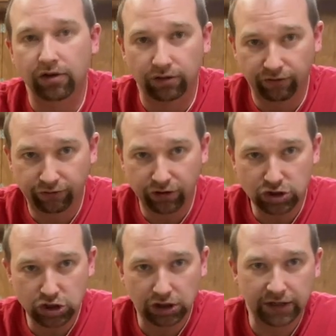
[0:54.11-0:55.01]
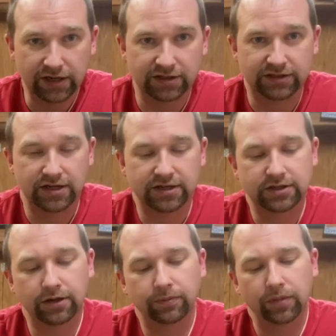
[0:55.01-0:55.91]
the French cleat
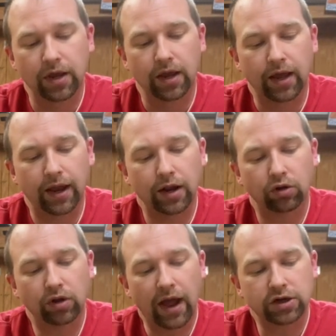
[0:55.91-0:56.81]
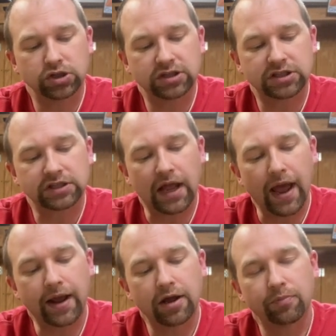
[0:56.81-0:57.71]
system, and it'll actually
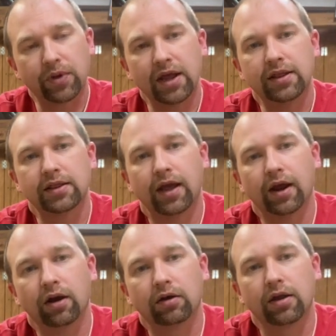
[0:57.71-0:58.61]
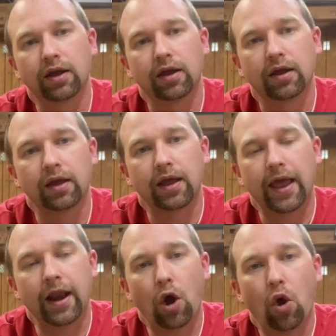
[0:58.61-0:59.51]
slide up in there
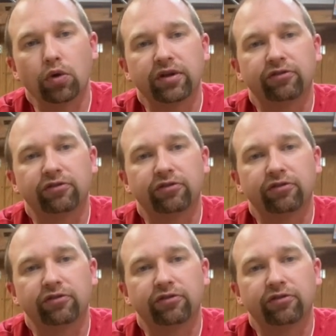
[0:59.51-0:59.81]
and hold it